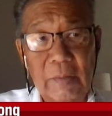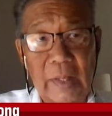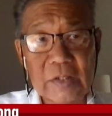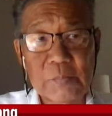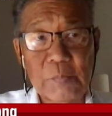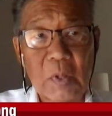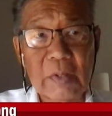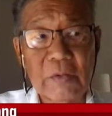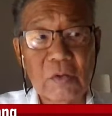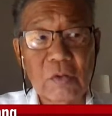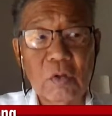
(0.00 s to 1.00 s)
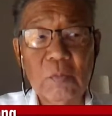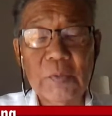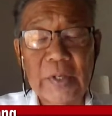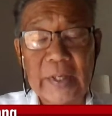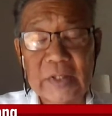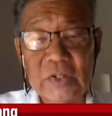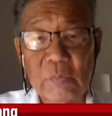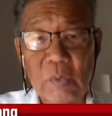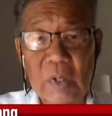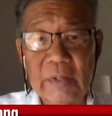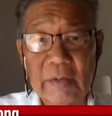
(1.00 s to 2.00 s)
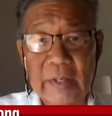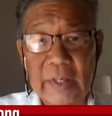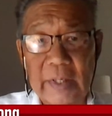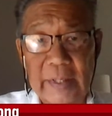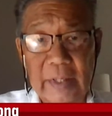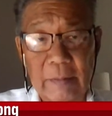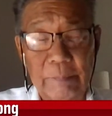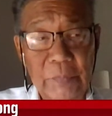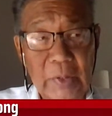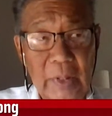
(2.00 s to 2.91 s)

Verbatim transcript: as part of their lubricants while they're cutting them.